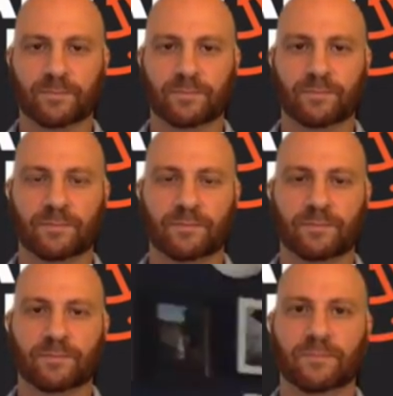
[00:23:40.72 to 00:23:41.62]

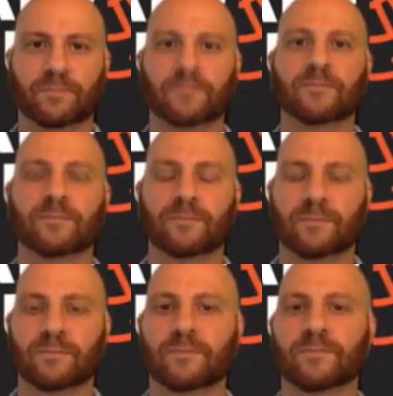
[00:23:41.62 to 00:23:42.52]

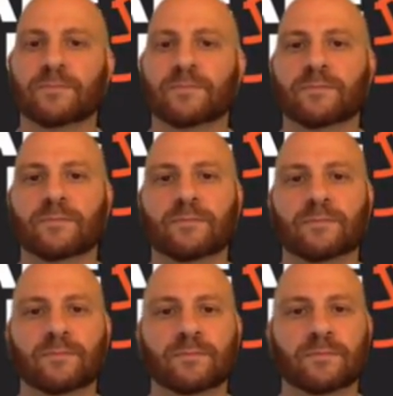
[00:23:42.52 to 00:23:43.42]

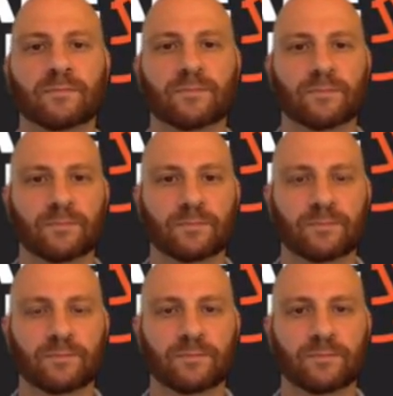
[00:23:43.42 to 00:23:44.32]

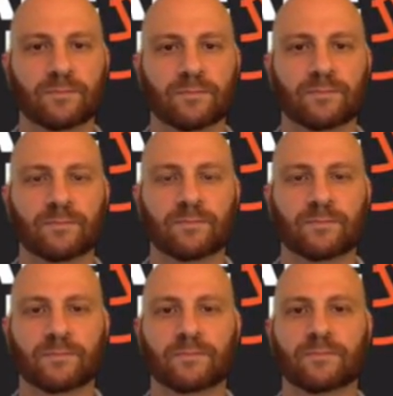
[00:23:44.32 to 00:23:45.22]

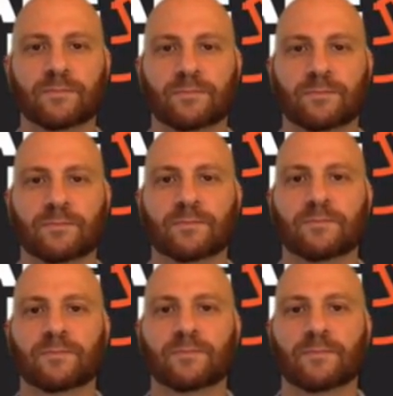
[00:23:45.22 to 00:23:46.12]

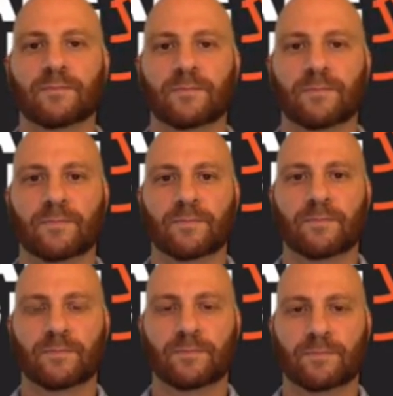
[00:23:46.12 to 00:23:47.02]

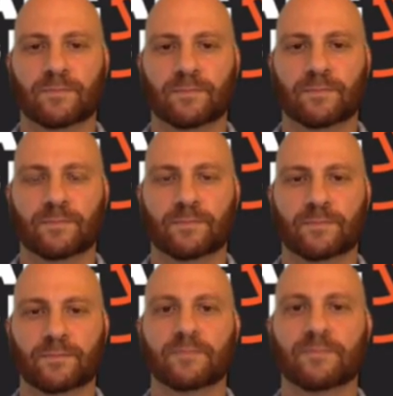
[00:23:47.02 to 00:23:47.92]

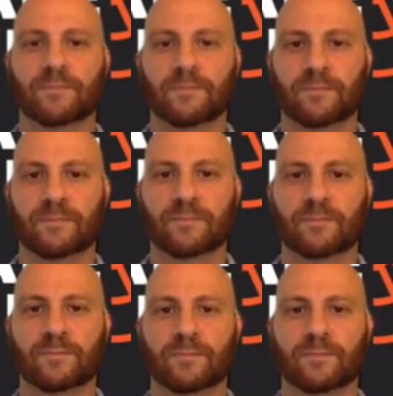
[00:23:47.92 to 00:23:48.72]
(silent)